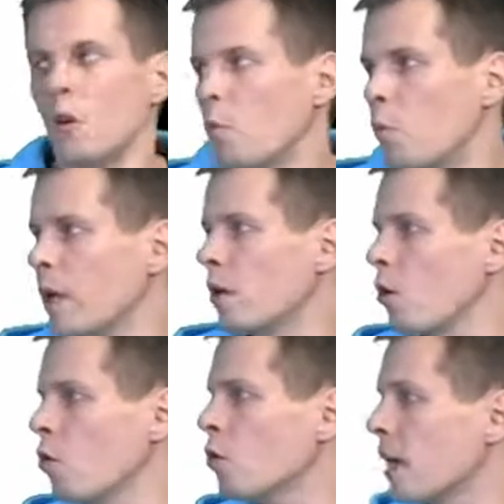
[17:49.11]
We
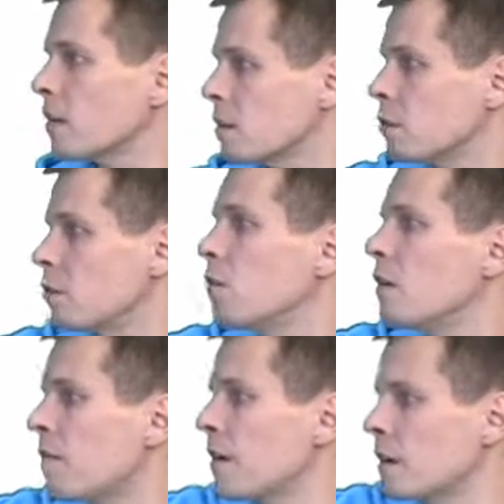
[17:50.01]
look at two
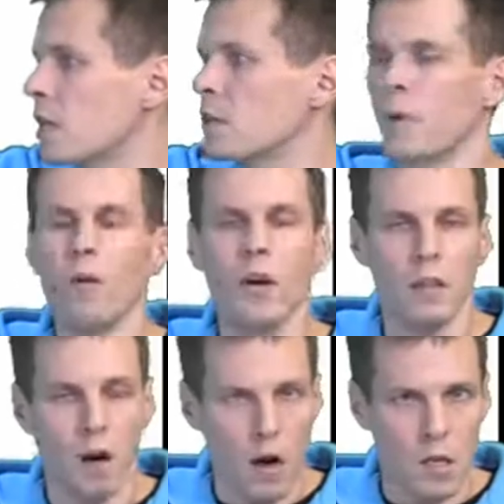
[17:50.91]
different things. We look at
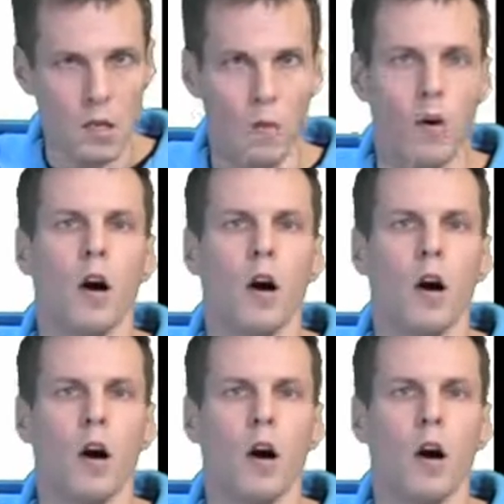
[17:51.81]
the R-square.